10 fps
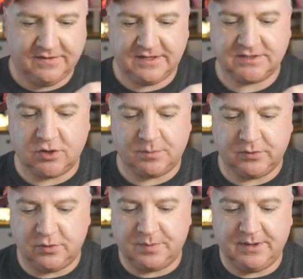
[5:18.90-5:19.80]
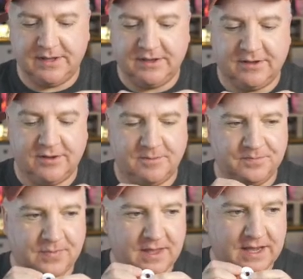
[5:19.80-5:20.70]
this top loop
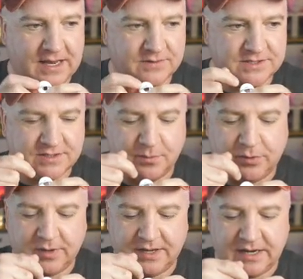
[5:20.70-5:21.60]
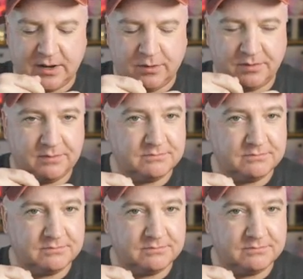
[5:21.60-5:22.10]
allows us to plug in our